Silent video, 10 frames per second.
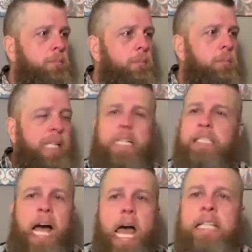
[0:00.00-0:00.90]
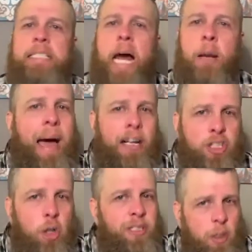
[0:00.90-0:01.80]
Because it's not about
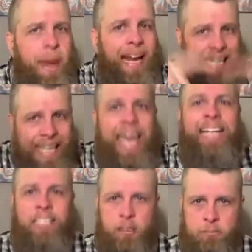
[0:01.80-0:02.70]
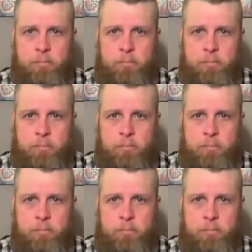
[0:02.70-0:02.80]
you, it's about a kingdom.